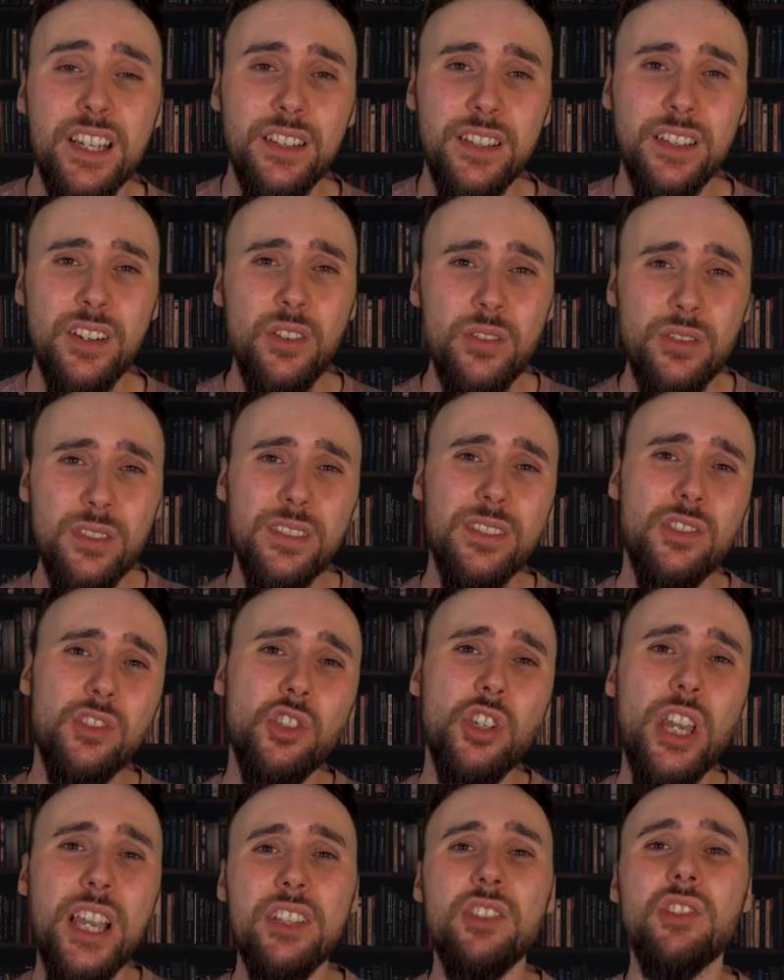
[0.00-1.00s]
the constant
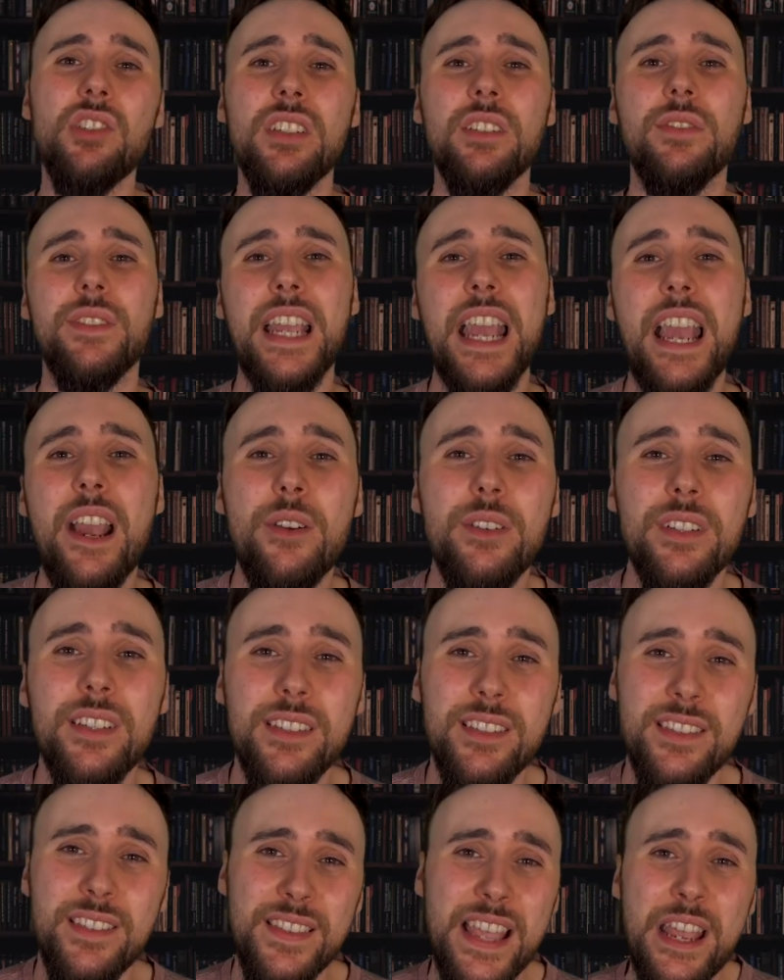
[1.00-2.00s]
changing of
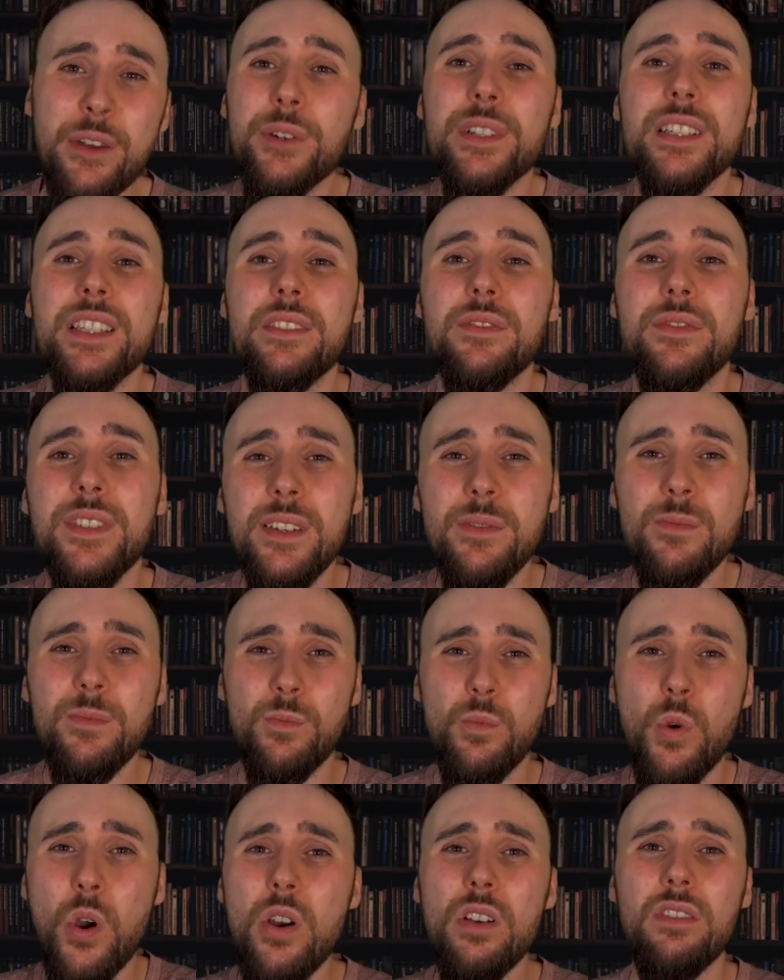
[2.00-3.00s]
characters and narrative
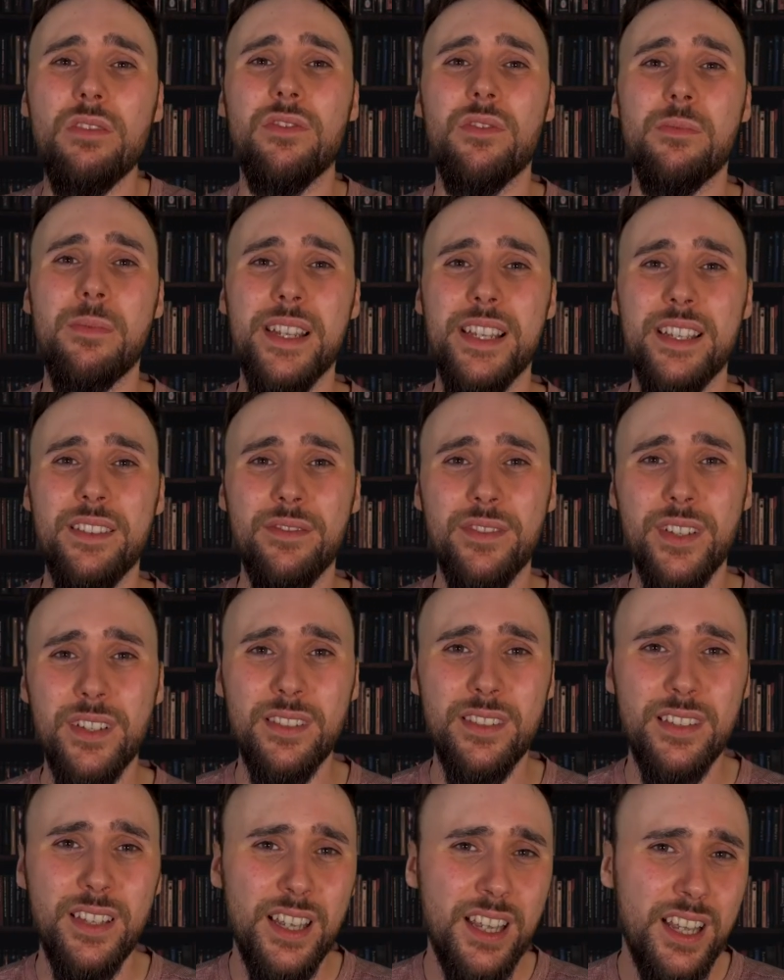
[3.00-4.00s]
didn't work for me, and
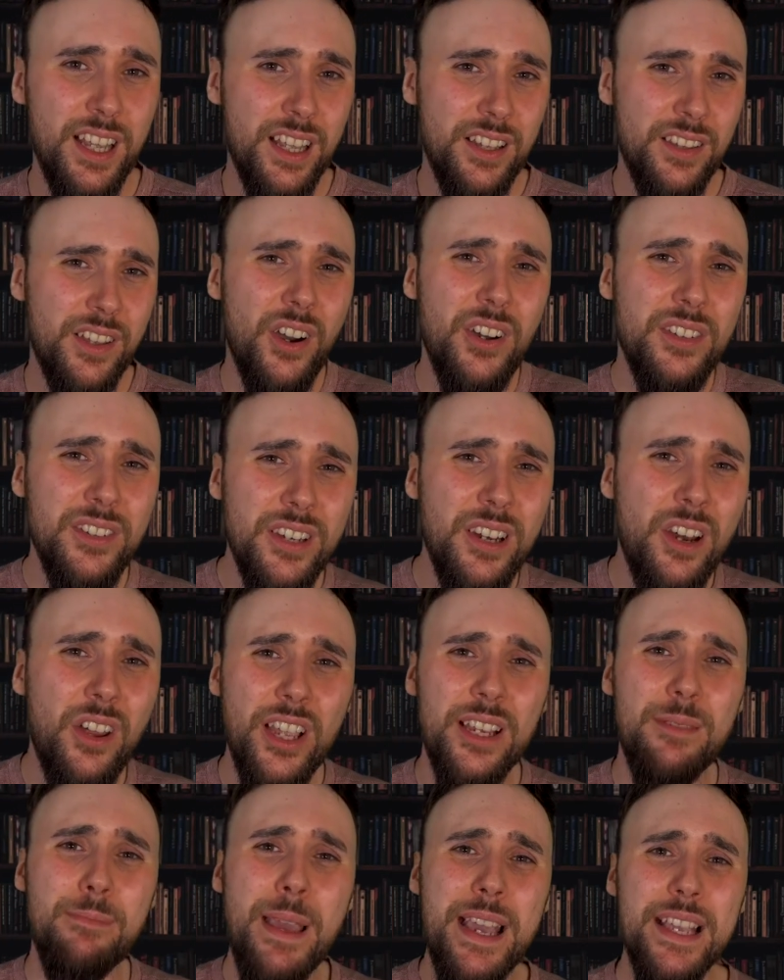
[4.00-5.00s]
thus the
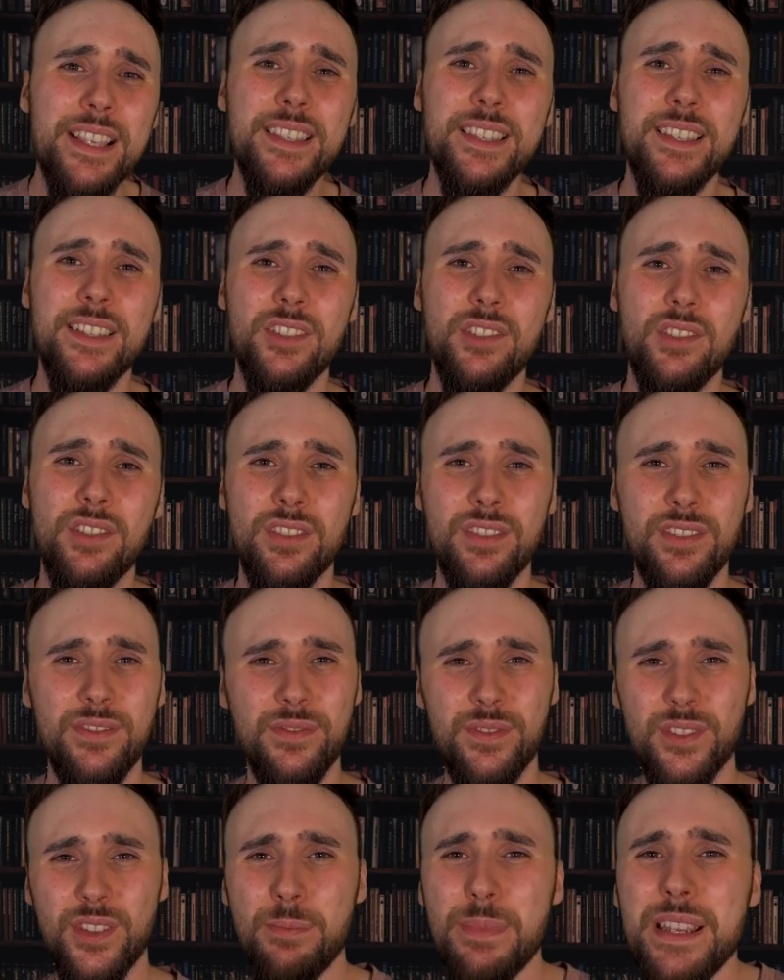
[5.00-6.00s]
underlying message,
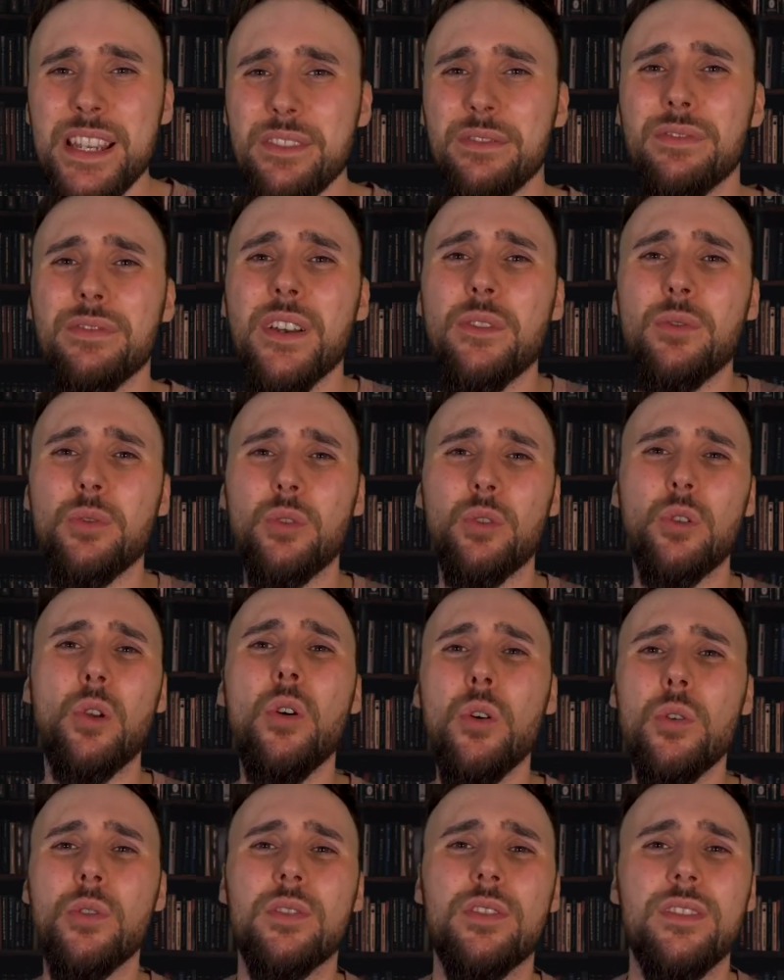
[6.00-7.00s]
to me, it felt
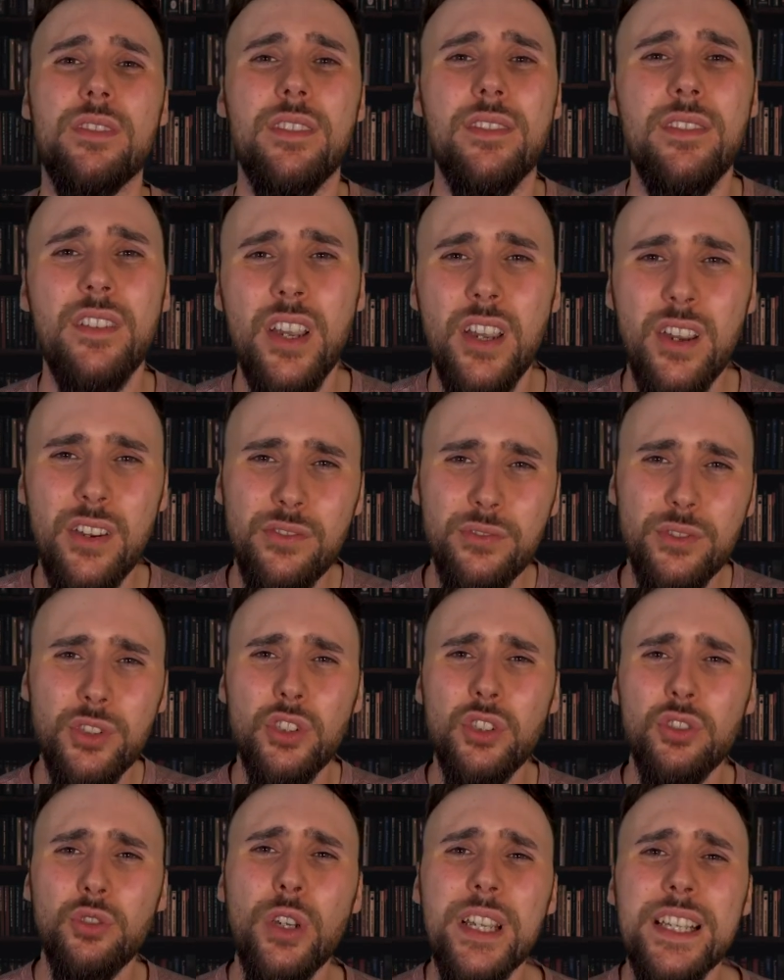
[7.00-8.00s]
lost and
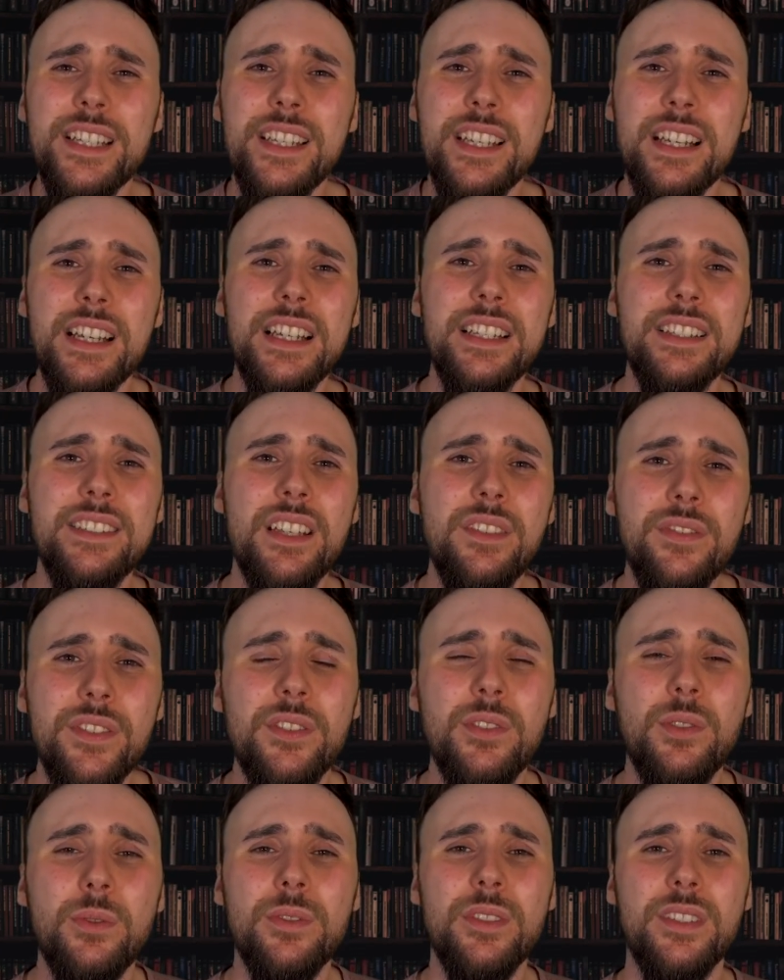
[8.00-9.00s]
frustratingly
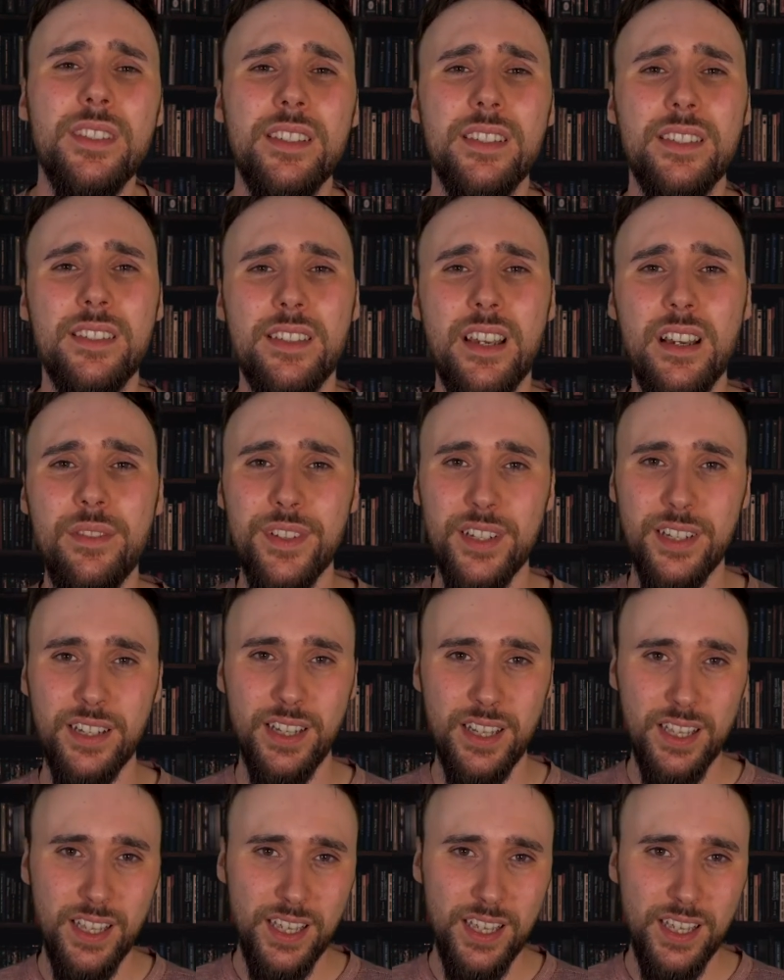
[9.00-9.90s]
difficult to discover.